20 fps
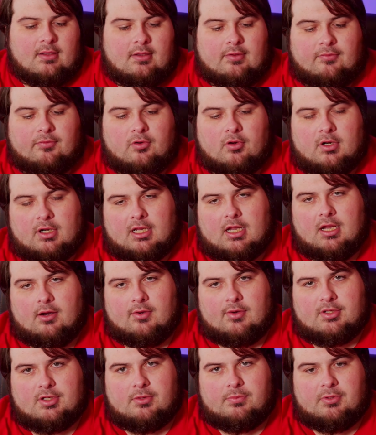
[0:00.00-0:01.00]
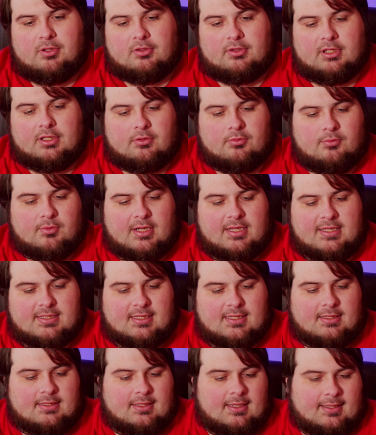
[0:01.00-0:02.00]
for a character building
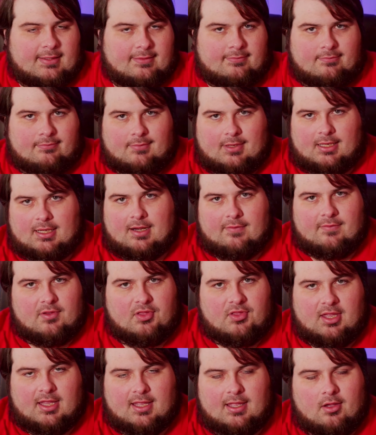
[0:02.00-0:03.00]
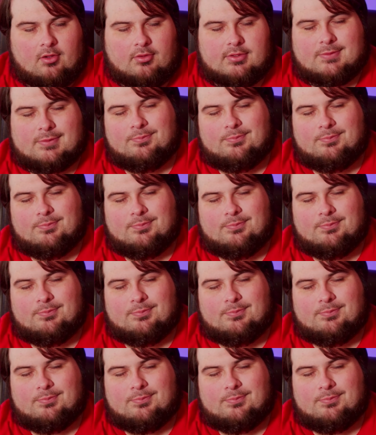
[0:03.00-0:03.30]
reason and everything else.